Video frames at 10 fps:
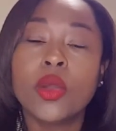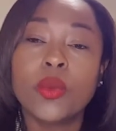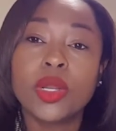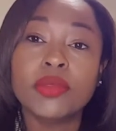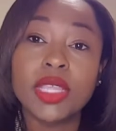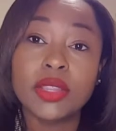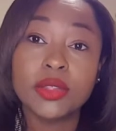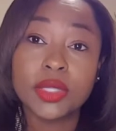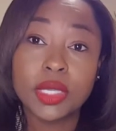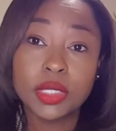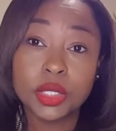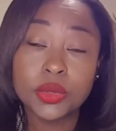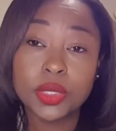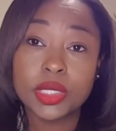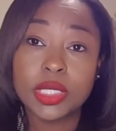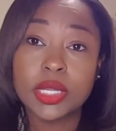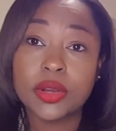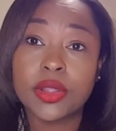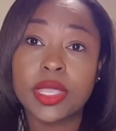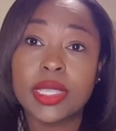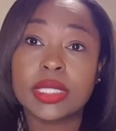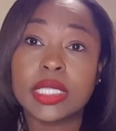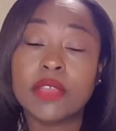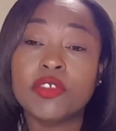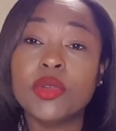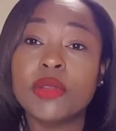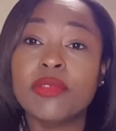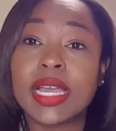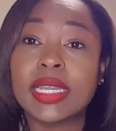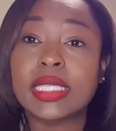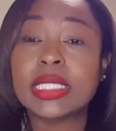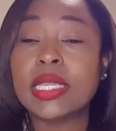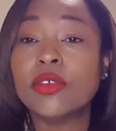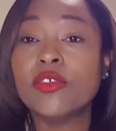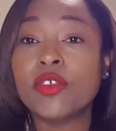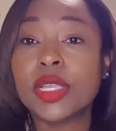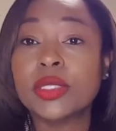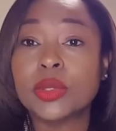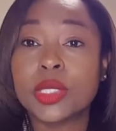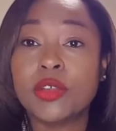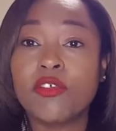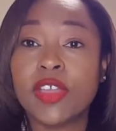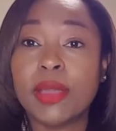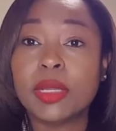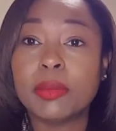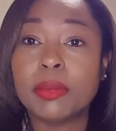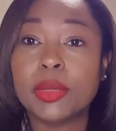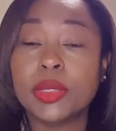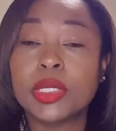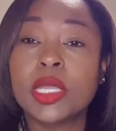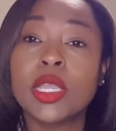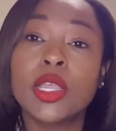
One of the other things to consider is if you're inviting single friends or single family members,